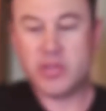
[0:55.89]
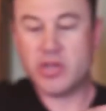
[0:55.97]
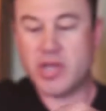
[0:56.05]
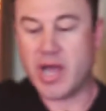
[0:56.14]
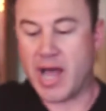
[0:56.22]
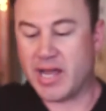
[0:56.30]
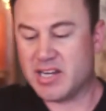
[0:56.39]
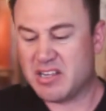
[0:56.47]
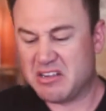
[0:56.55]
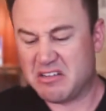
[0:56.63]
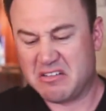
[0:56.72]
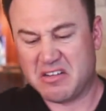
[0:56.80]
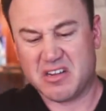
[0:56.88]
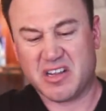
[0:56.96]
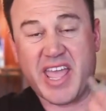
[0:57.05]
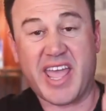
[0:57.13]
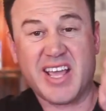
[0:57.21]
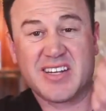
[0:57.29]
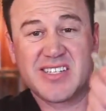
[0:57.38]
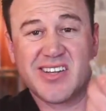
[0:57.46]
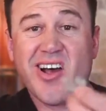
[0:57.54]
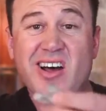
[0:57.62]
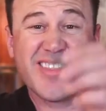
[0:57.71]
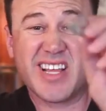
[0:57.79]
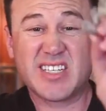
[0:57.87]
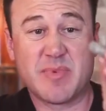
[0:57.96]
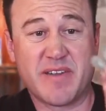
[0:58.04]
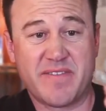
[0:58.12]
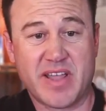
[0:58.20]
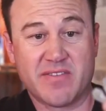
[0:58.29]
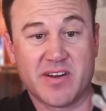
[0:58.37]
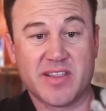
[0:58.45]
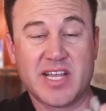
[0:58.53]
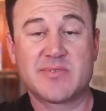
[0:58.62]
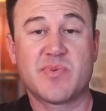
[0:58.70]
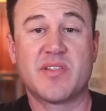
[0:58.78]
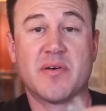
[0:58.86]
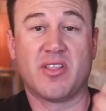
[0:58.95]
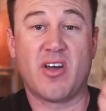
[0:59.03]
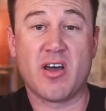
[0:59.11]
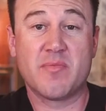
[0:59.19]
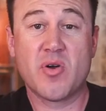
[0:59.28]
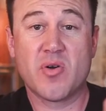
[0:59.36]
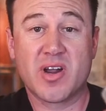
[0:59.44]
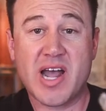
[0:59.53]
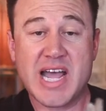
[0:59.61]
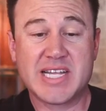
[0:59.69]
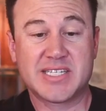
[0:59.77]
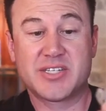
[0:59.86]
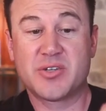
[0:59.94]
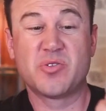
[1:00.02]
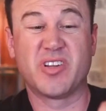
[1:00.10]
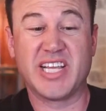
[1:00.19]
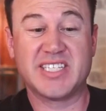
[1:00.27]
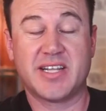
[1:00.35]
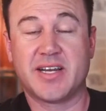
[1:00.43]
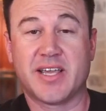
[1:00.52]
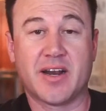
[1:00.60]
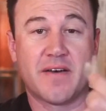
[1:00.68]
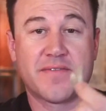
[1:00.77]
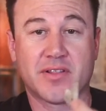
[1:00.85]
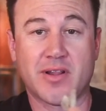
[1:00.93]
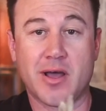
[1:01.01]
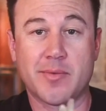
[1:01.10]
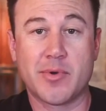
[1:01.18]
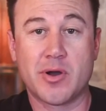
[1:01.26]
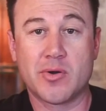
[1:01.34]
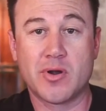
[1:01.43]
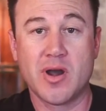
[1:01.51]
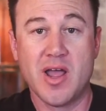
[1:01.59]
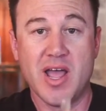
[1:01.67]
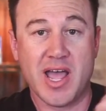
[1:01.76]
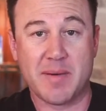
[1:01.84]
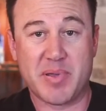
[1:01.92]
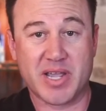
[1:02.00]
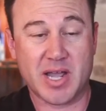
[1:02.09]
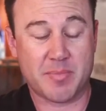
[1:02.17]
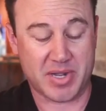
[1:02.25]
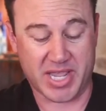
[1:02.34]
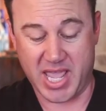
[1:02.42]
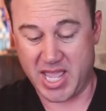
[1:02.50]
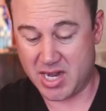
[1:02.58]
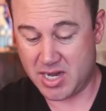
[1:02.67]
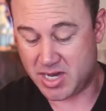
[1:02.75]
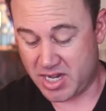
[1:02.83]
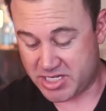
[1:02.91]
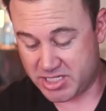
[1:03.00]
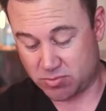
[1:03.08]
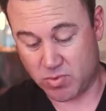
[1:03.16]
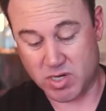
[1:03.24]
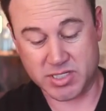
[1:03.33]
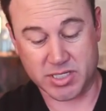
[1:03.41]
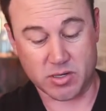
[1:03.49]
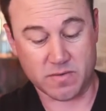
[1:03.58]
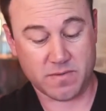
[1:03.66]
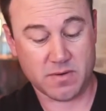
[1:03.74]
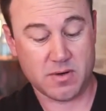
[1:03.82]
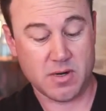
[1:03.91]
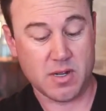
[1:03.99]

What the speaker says: You got can slaw, that's my favorite. That's when the lawnmower guy is too lazy to get off the lawnmower and pick up a can and he just runs it over.